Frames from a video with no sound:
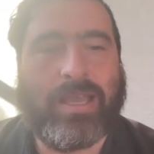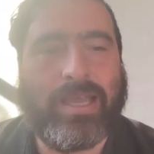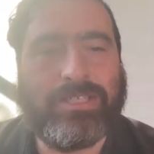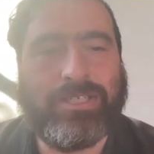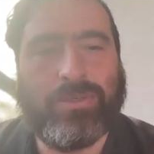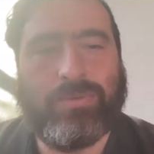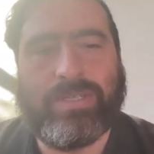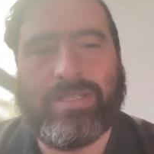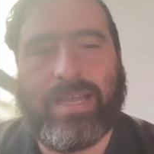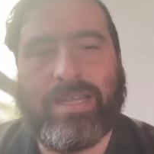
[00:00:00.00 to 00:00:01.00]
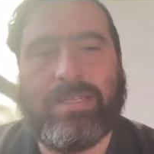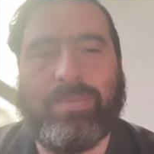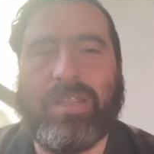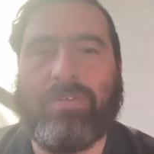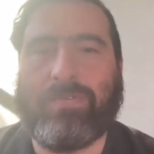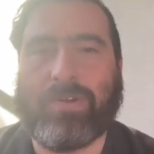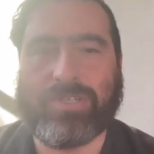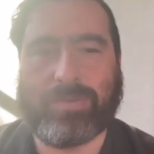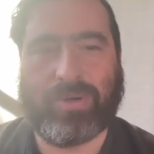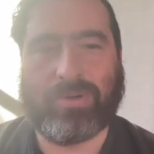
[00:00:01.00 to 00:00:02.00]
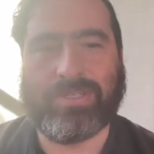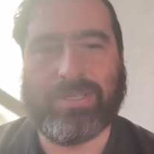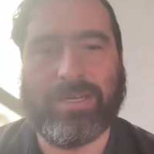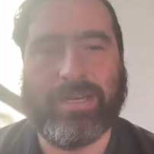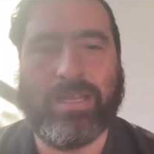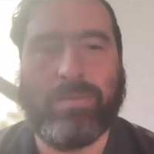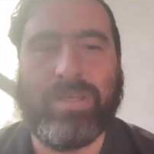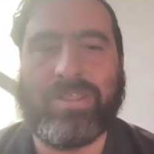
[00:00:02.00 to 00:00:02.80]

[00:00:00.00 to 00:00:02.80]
Keichu was said to be the first person in